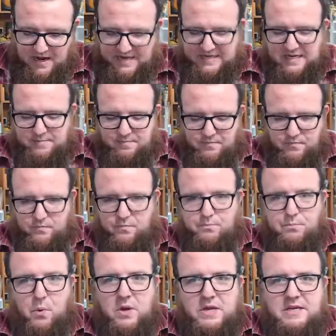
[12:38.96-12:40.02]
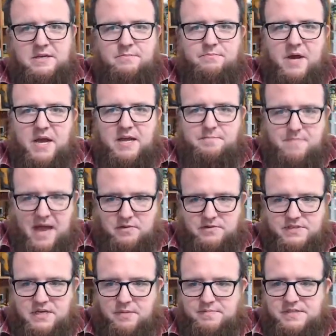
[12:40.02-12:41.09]
I keep pointing my
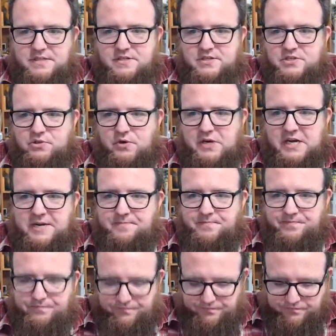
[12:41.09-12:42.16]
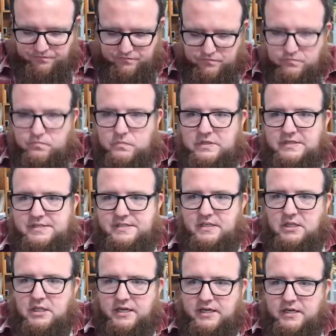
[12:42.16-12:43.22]
mouse up to the screen to
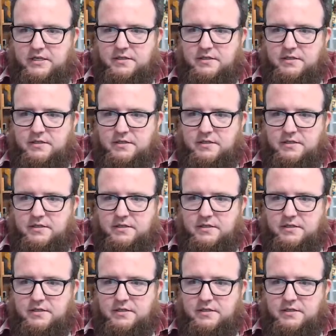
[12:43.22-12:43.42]
click.